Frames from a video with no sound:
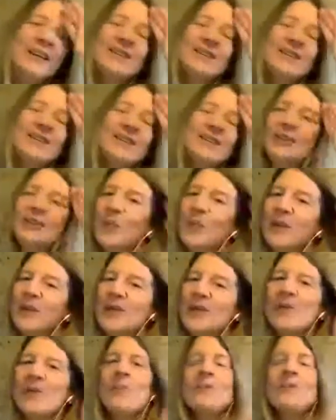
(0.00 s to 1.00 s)
the shop, it
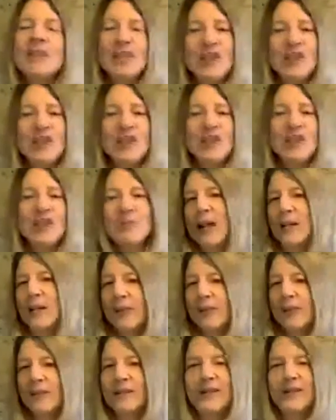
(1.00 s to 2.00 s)
would all been ready to go from
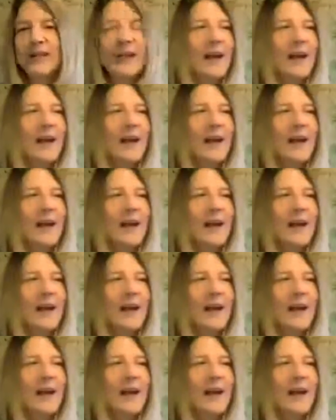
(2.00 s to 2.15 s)
January.